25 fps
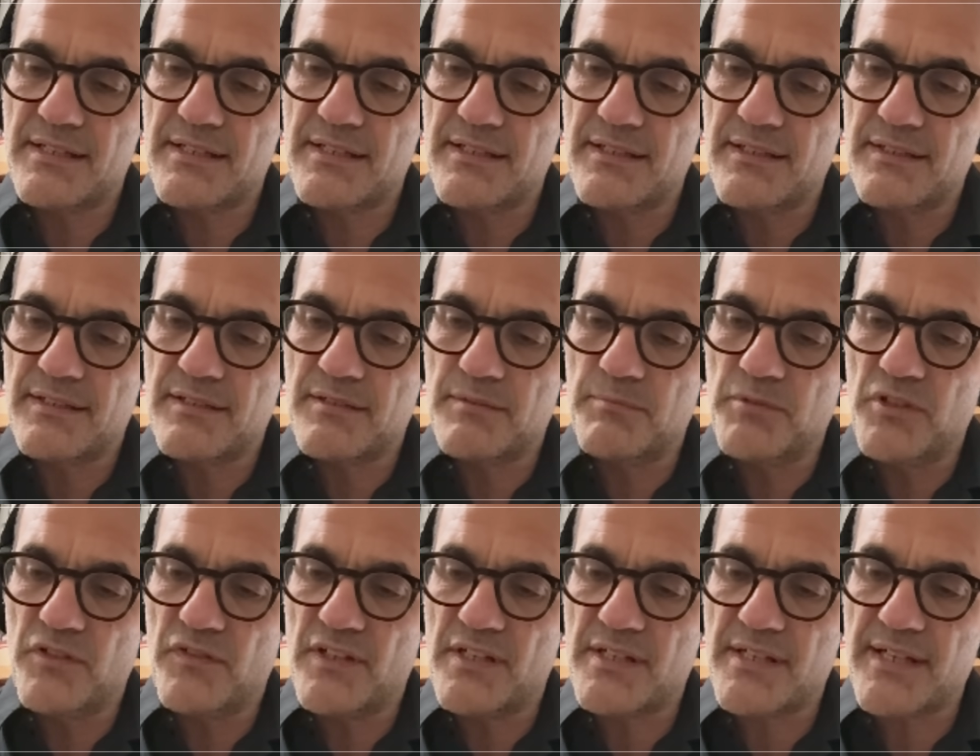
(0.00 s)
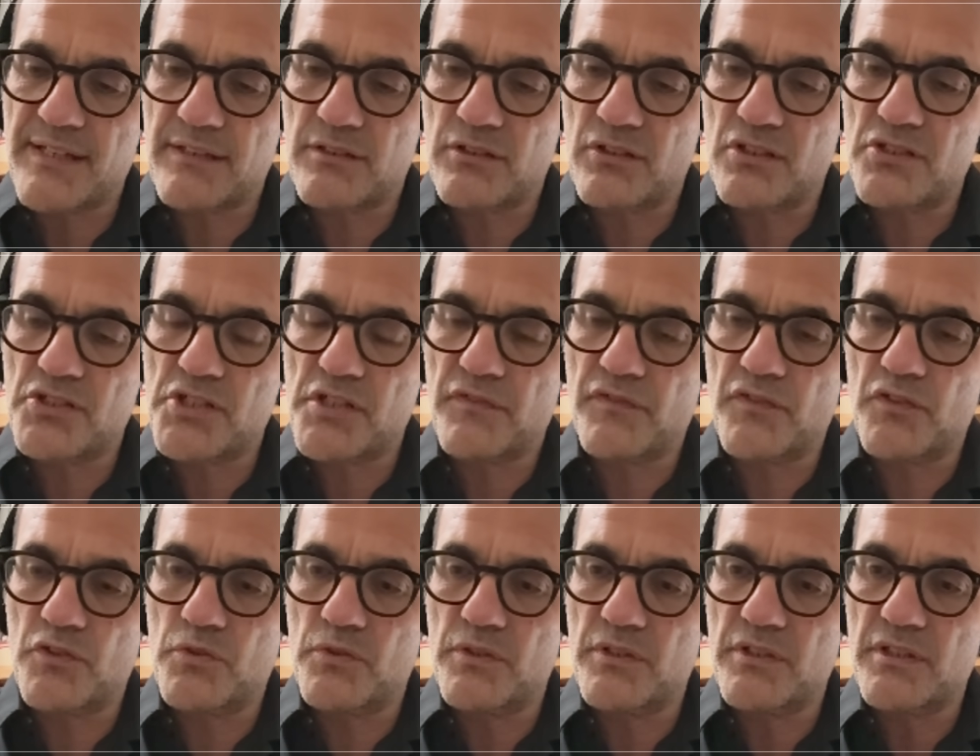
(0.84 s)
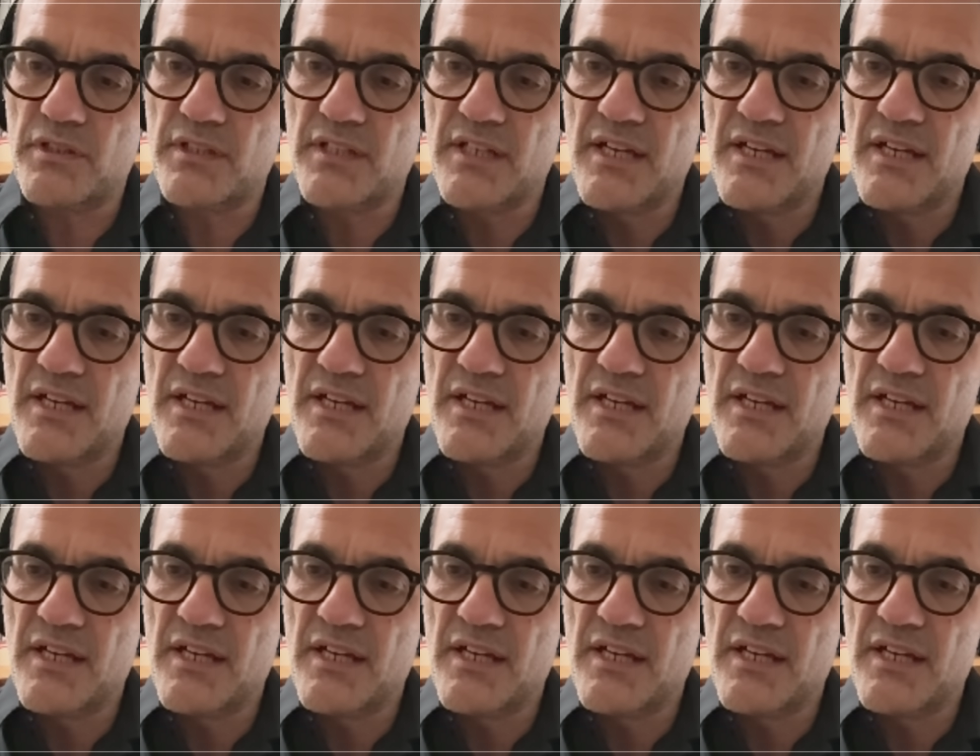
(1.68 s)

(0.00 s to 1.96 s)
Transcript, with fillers: to, to, move the technology forward.